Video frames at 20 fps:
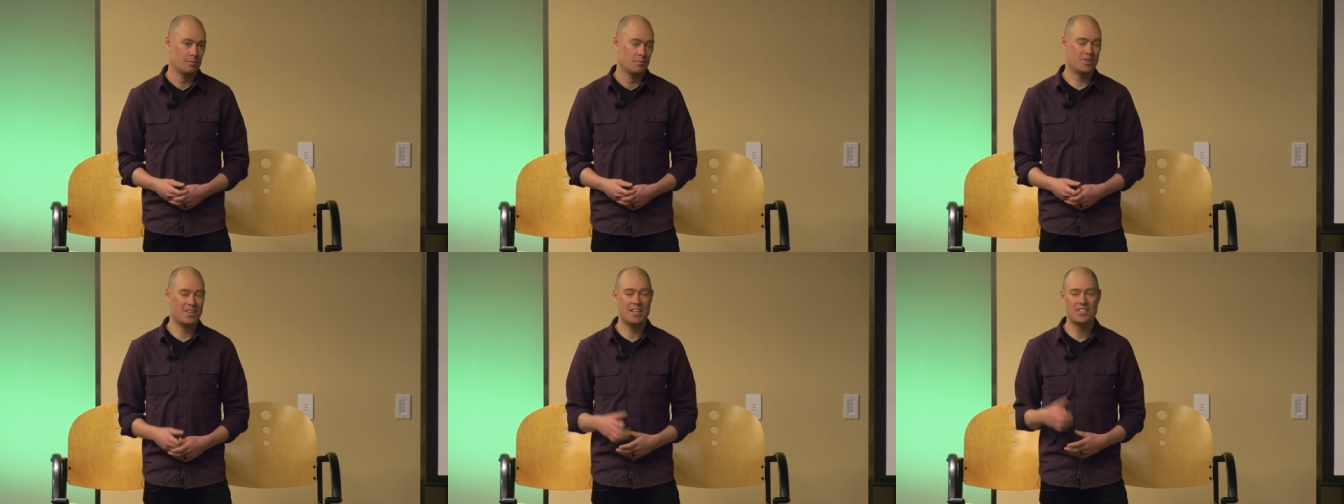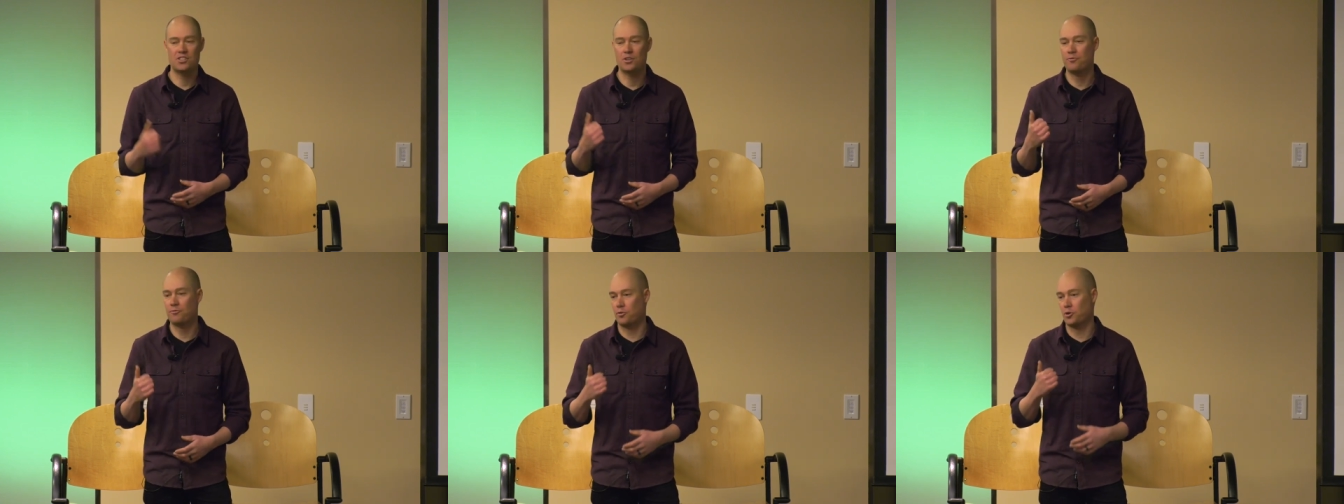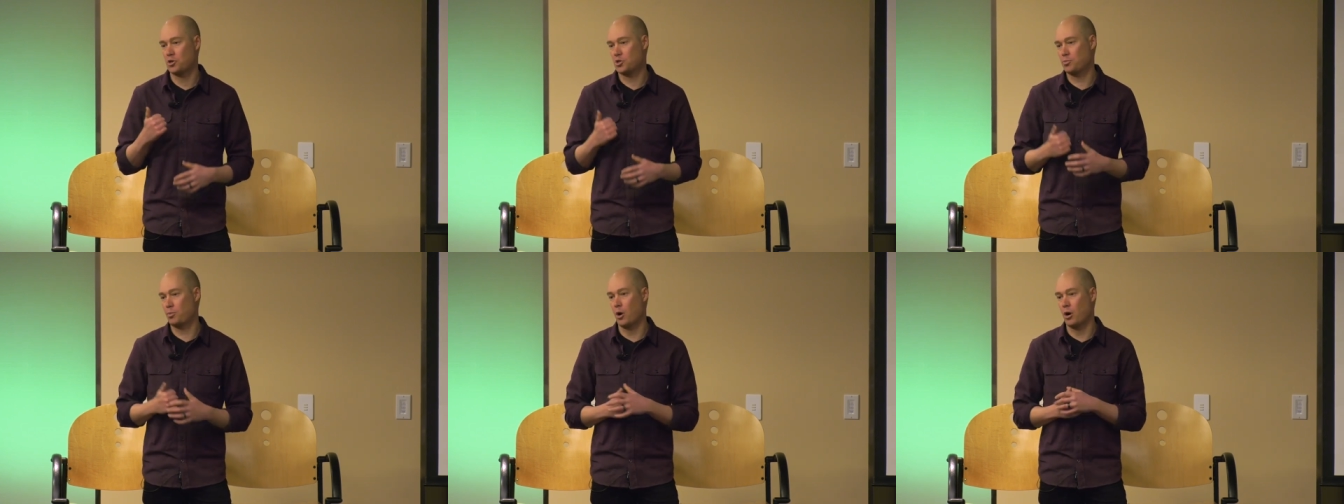But that's the
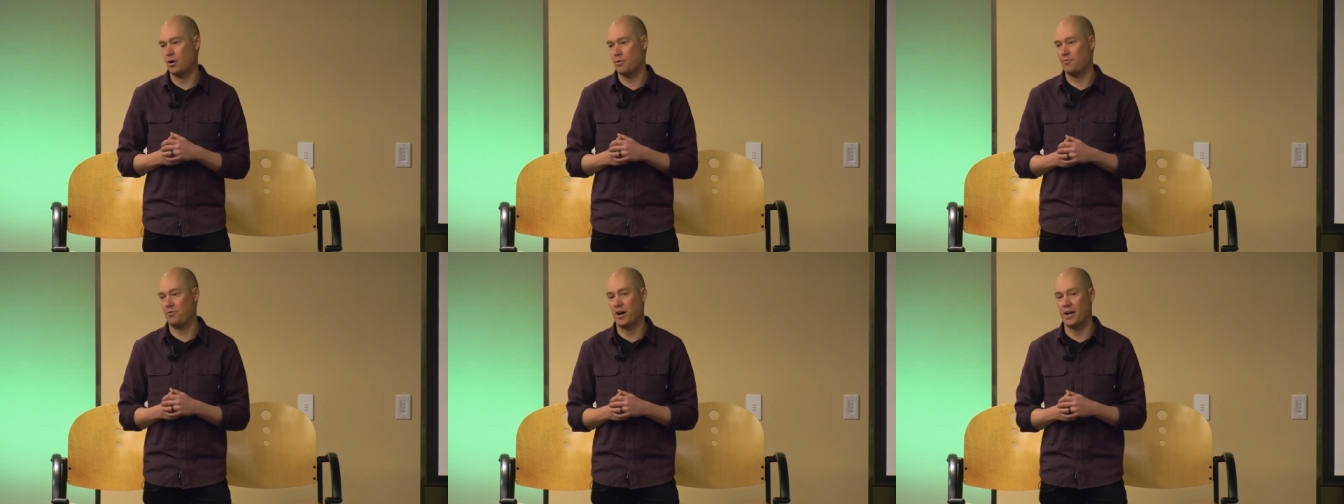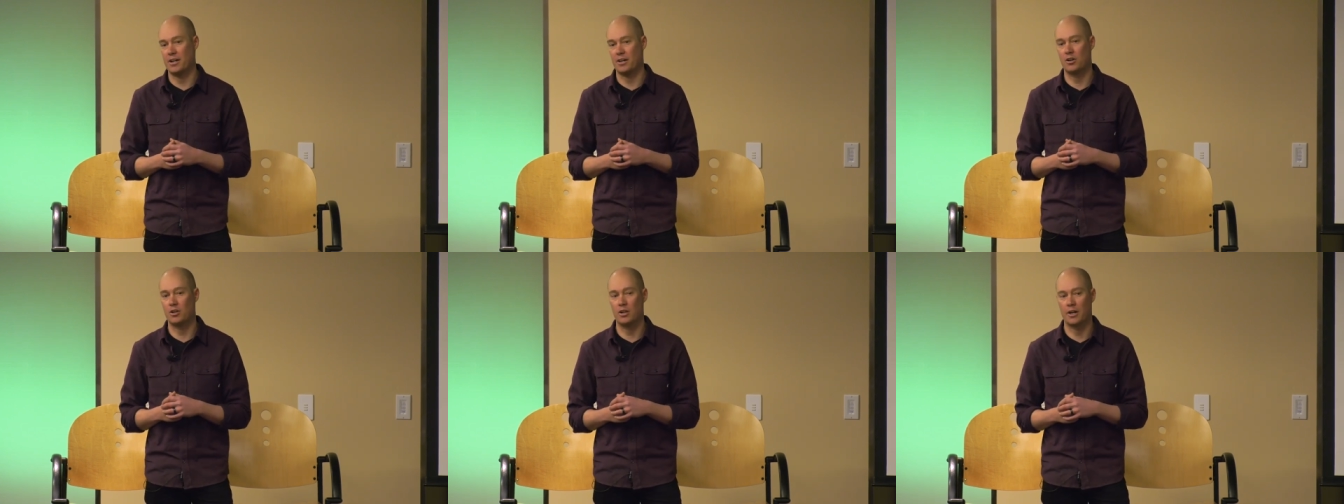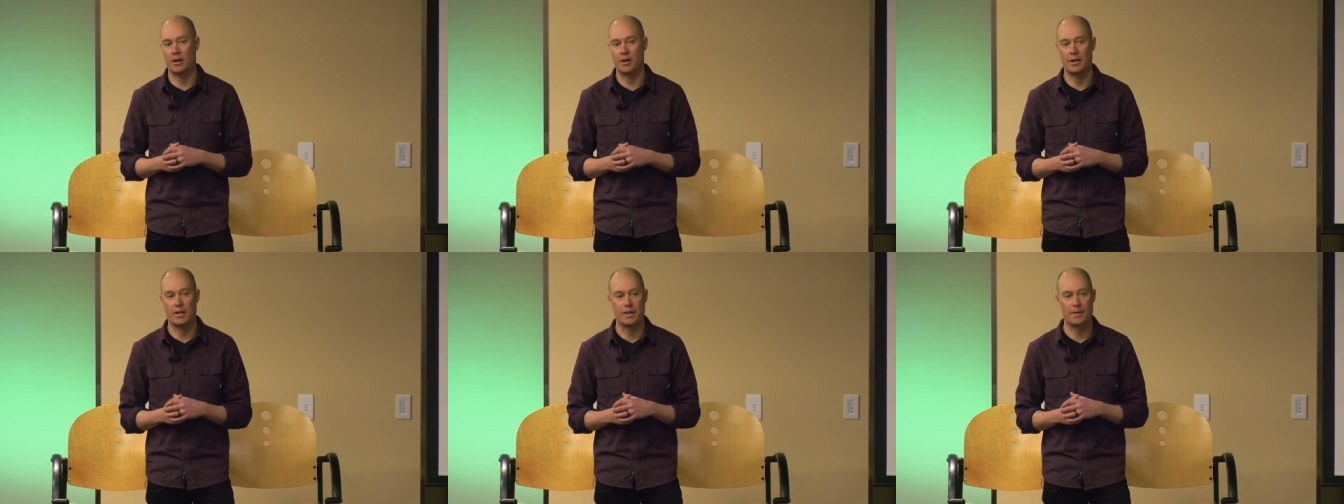first part of finding
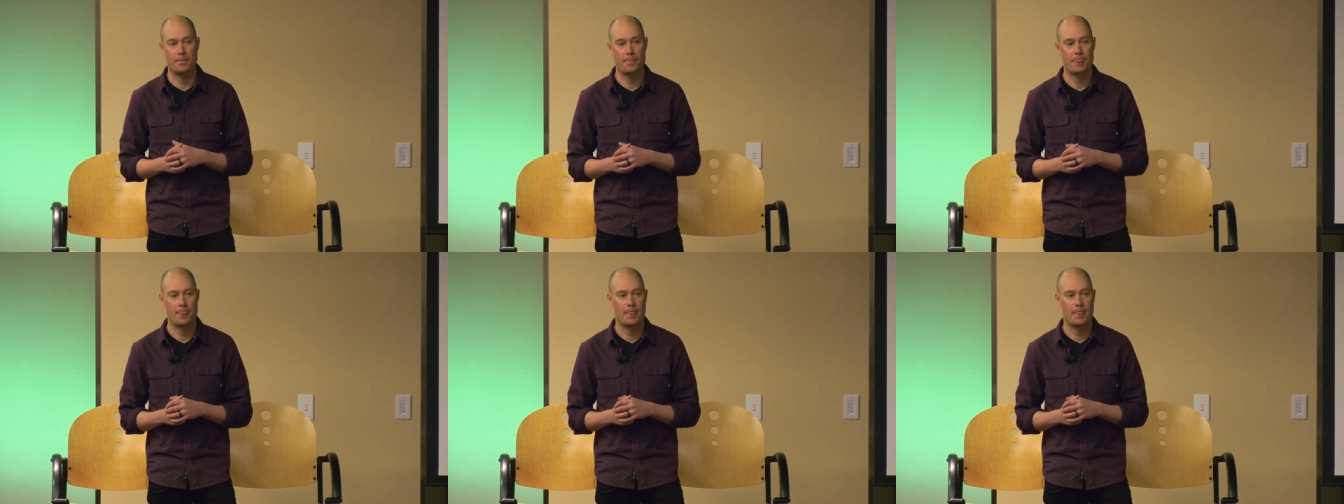clarity.